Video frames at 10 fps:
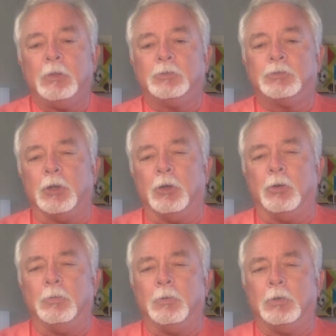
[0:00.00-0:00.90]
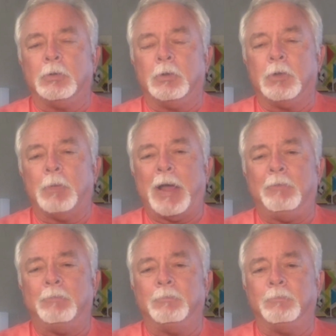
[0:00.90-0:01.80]
So
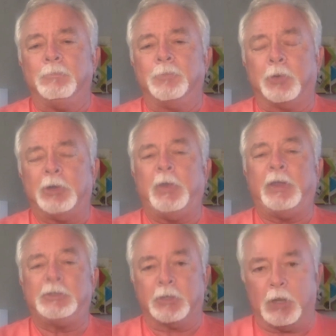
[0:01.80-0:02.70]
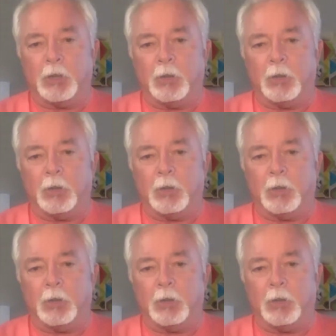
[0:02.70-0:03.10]
about three weeks ago,